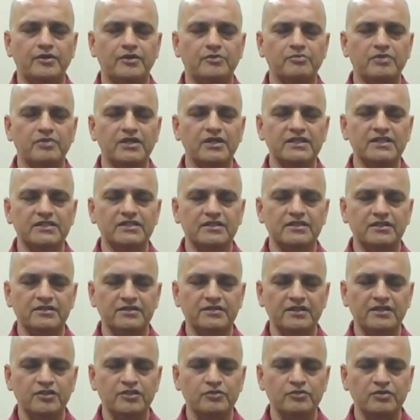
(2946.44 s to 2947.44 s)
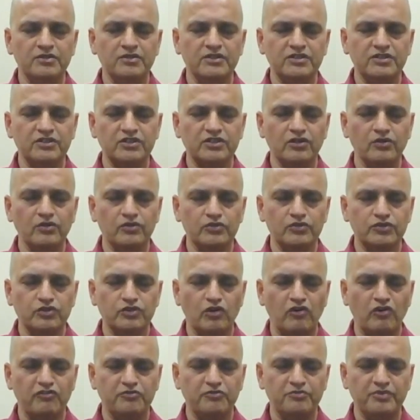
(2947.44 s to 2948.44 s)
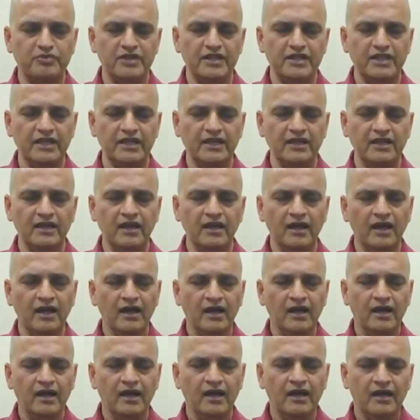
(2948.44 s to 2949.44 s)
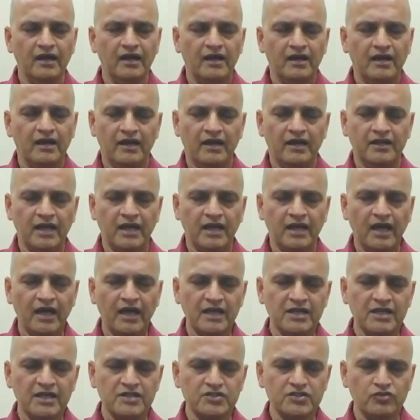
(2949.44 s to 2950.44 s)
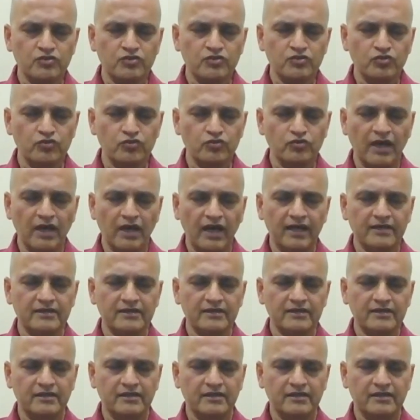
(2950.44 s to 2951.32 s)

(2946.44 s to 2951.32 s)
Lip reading: Please continue with this slow, soft breathing. And as you do that,